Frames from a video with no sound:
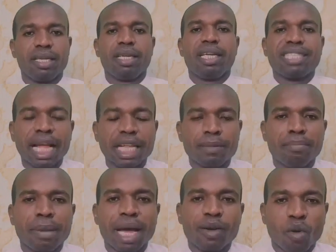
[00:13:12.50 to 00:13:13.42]
that
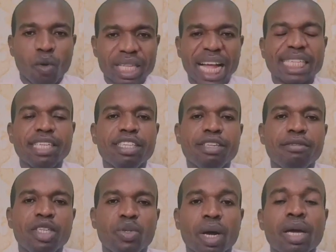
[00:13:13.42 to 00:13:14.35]
man or that
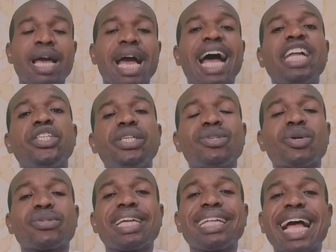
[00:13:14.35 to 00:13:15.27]
individual. And
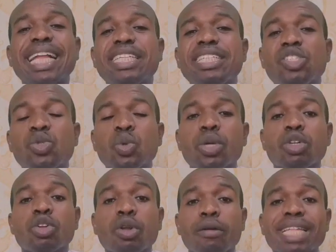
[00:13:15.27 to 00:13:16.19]
Jesus said that the
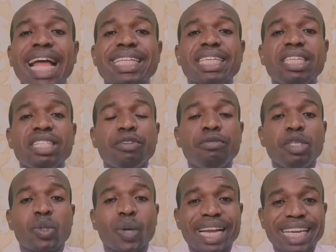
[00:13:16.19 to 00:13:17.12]
situation of that
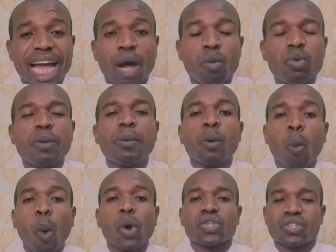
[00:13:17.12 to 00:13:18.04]
individual now will be
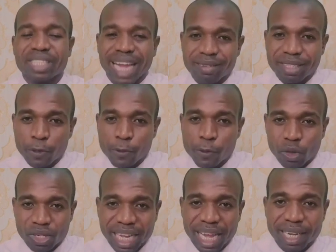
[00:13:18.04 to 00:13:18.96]
worse than the
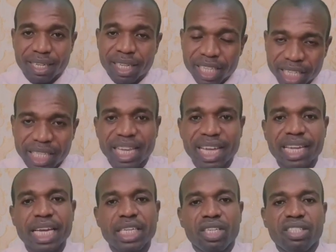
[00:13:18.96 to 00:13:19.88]
first time he
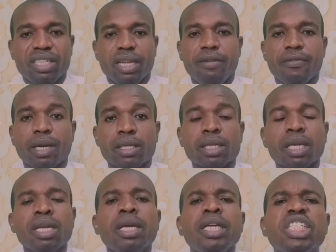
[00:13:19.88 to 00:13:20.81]
engaged in
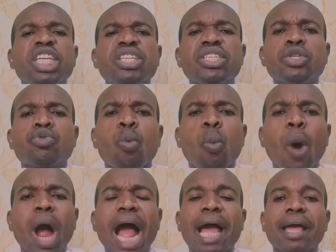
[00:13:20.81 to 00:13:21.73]
deliverance. This is
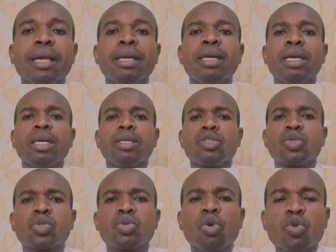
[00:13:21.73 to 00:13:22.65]
why
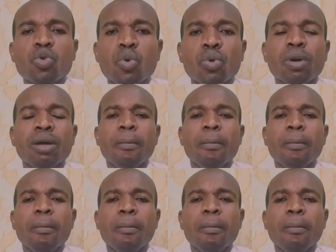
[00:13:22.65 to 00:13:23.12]
sorrow,